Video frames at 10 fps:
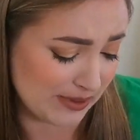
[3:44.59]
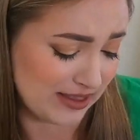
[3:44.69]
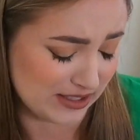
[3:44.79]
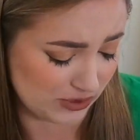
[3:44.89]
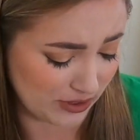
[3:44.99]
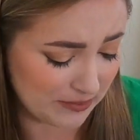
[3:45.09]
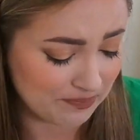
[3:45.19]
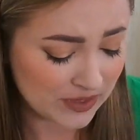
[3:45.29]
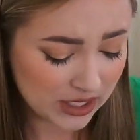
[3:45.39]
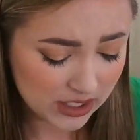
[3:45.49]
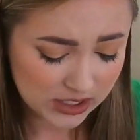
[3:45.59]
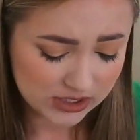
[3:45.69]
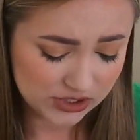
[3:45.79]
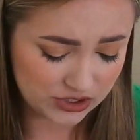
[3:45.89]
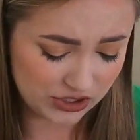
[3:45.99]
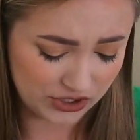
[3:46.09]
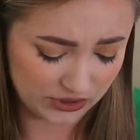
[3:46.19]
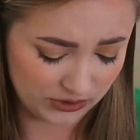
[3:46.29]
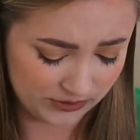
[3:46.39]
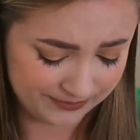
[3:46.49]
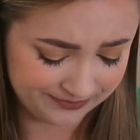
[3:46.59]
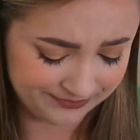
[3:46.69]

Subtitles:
but that's okay. So,